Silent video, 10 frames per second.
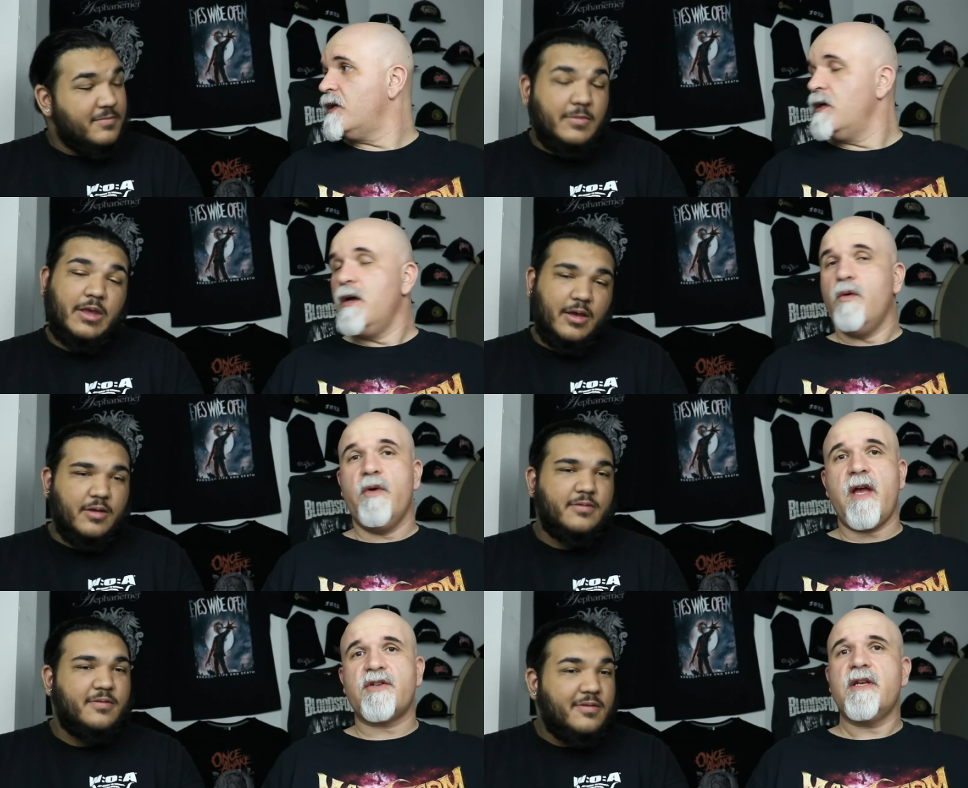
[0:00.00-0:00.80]
Speaker 1: Yeah.
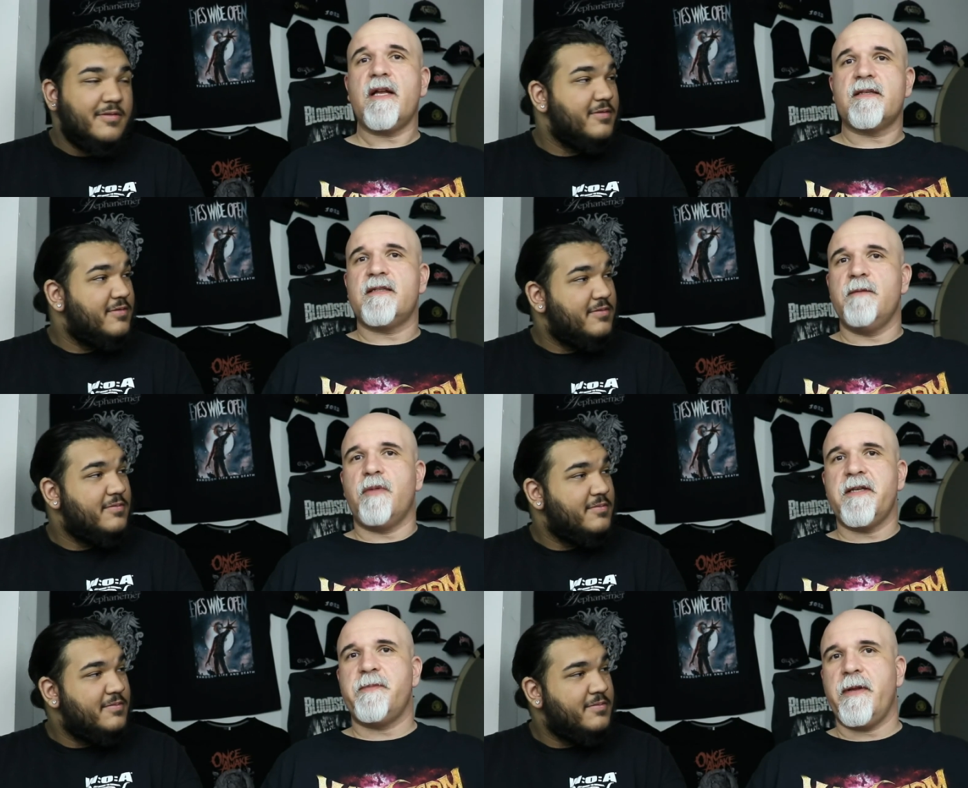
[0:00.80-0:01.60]
We actually got to see
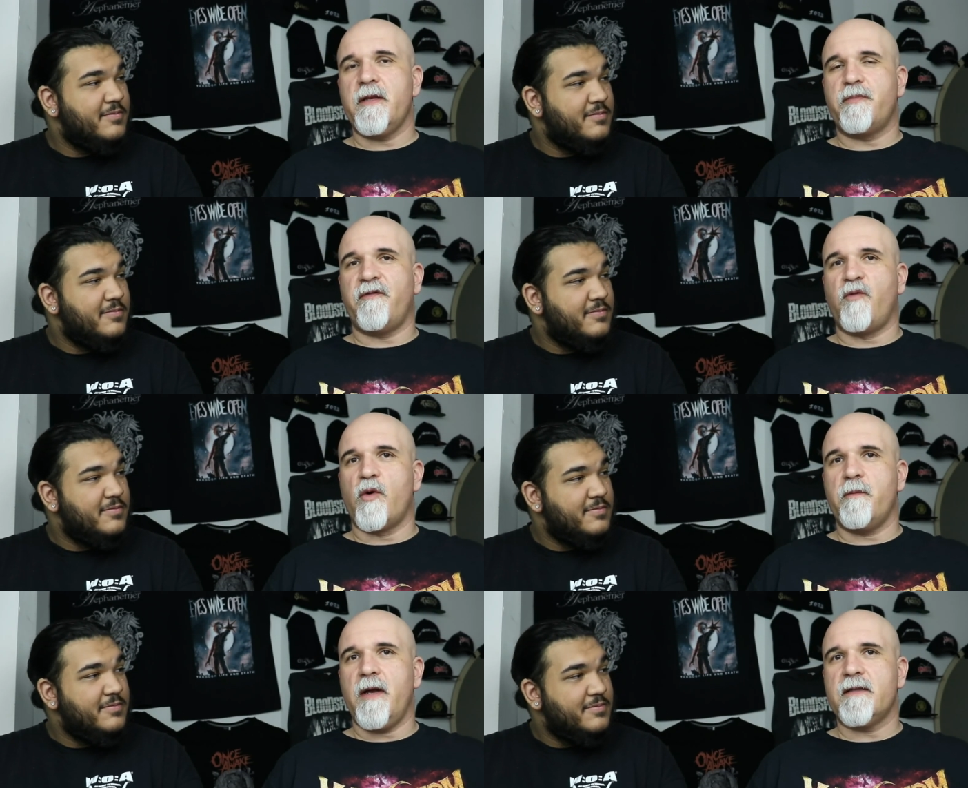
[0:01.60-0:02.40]
Blaze Bayley
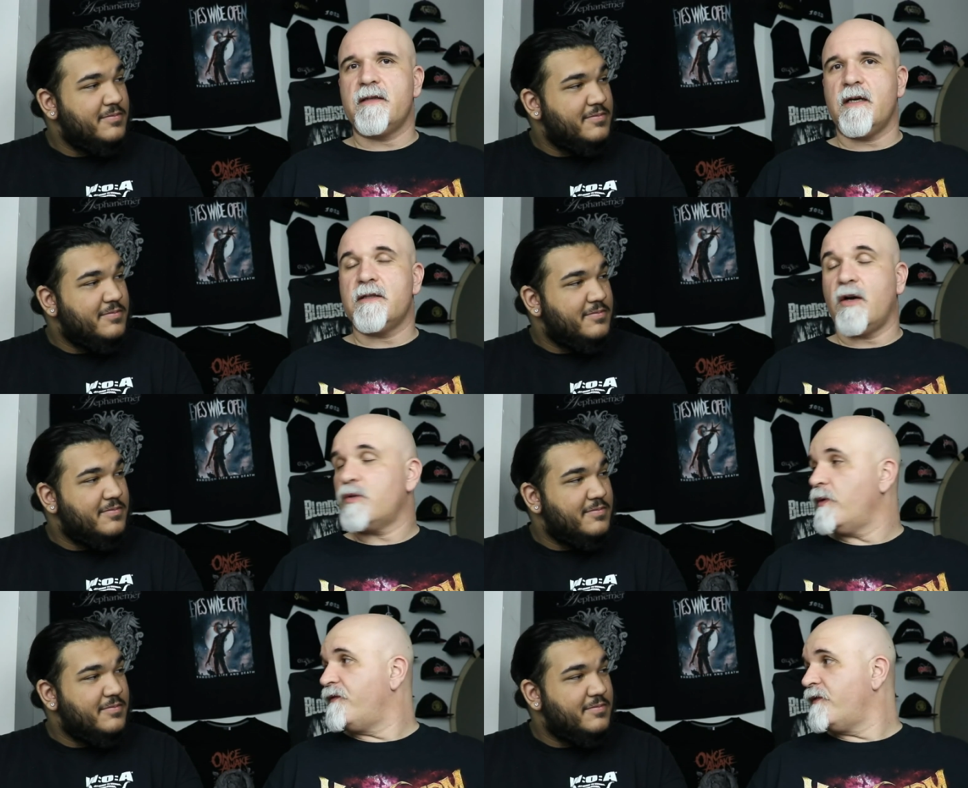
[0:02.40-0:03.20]
perform at uh,
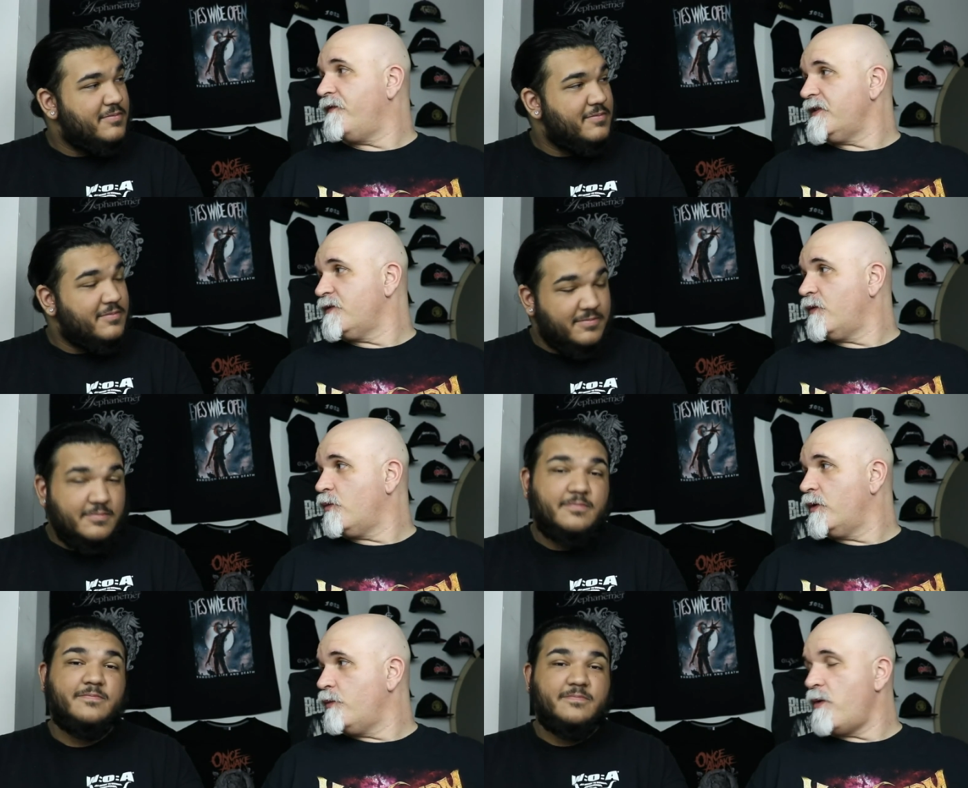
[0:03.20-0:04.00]
Dark River Festival
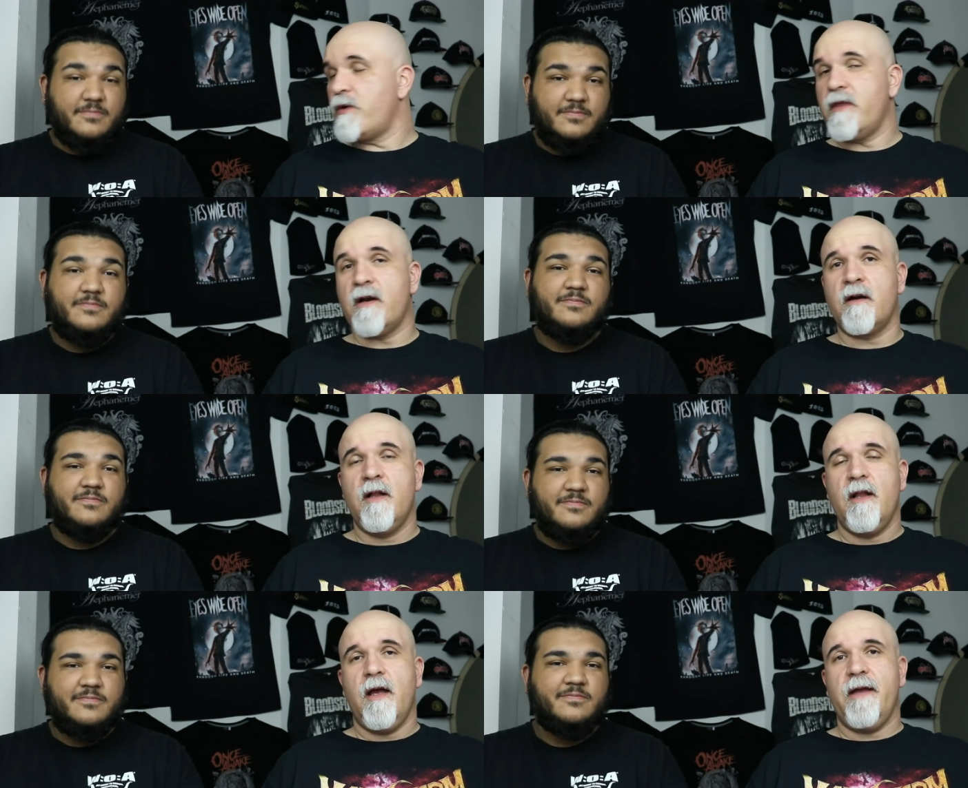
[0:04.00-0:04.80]
when we were there
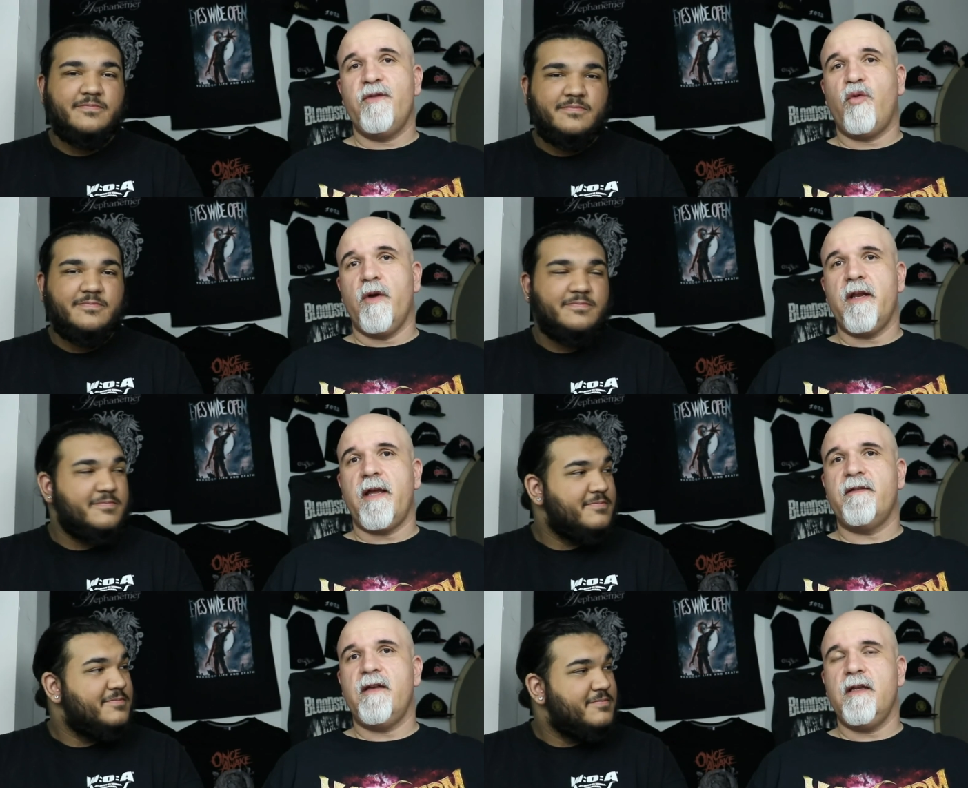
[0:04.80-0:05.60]
in
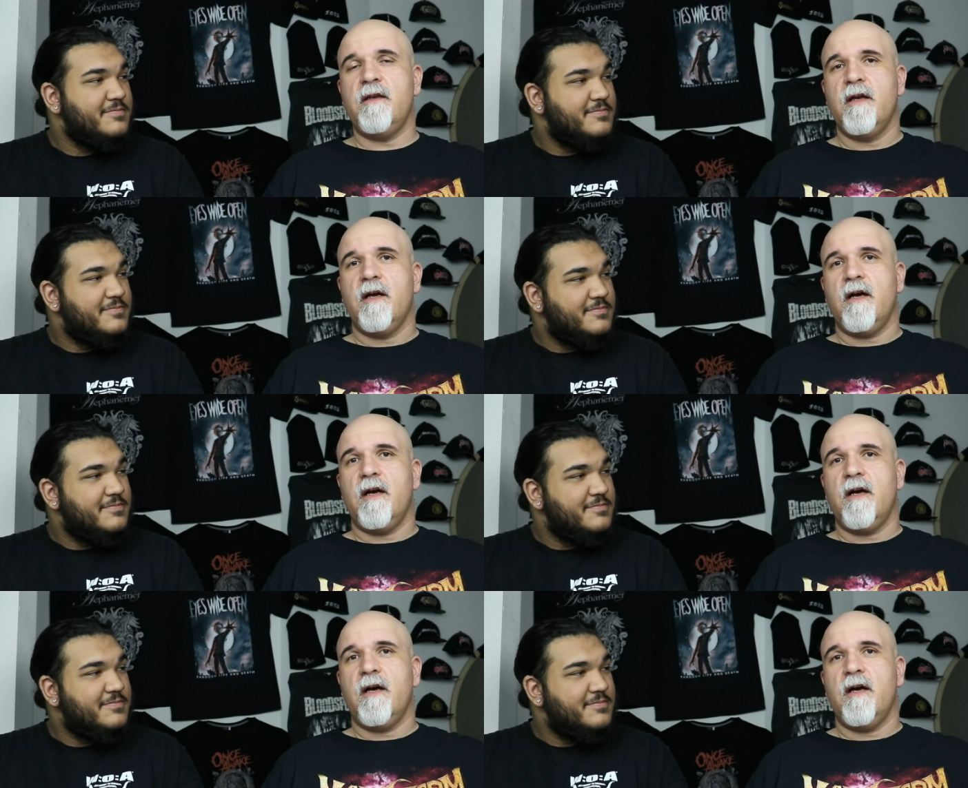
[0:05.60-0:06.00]
2019.